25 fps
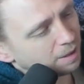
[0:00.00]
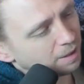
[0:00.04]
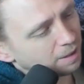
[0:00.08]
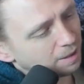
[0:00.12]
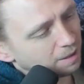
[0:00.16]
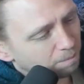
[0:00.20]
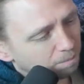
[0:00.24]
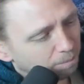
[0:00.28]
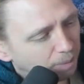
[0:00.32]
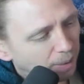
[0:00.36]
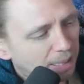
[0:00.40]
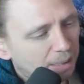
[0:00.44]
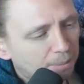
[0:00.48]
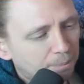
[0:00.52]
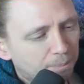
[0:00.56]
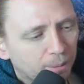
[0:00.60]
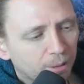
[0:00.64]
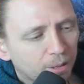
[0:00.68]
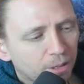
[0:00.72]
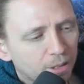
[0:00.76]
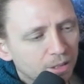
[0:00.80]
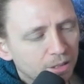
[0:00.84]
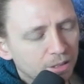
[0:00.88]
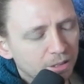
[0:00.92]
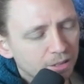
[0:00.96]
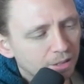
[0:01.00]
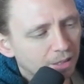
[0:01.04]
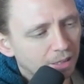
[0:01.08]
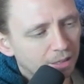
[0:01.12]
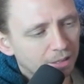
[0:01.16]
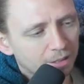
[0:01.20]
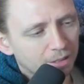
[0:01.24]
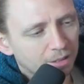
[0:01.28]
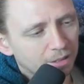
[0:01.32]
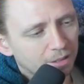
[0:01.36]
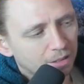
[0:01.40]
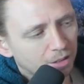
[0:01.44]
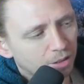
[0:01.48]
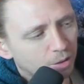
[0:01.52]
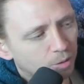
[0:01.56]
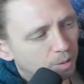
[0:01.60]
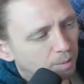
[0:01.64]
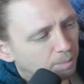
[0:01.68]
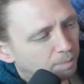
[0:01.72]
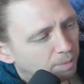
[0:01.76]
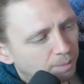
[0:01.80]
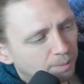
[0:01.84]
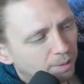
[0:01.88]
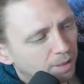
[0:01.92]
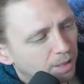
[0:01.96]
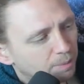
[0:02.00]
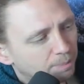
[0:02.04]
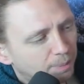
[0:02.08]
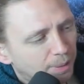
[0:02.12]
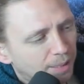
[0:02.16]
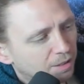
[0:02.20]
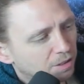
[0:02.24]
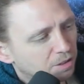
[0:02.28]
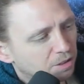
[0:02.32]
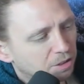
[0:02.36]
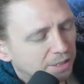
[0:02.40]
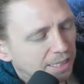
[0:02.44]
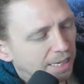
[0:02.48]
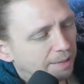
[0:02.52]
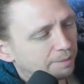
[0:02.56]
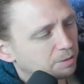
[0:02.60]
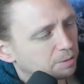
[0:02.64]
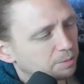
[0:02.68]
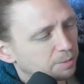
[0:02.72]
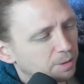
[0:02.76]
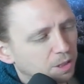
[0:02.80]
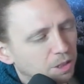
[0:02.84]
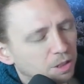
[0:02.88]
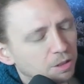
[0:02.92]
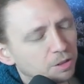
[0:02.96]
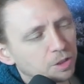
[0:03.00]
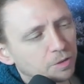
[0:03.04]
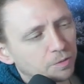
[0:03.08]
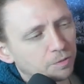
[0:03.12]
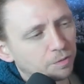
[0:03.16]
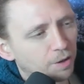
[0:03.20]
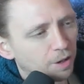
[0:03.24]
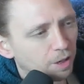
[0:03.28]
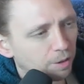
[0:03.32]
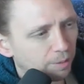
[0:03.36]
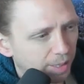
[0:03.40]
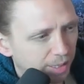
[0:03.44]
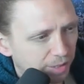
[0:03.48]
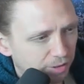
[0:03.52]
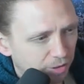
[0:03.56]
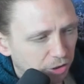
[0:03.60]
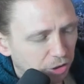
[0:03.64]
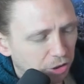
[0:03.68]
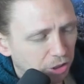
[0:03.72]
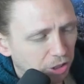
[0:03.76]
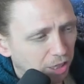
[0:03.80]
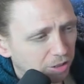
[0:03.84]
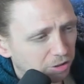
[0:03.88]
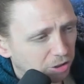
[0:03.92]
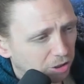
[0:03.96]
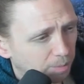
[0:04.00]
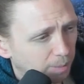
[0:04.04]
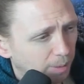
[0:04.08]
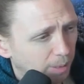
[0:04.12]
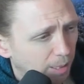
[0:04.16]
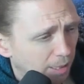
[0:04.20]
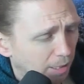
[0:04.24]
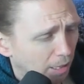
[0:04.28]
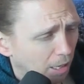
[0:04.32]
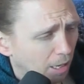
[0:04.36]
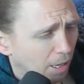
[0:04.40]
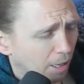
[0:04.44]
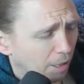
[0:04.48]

people who are promoted by the establishment with huge followings a chance to be like,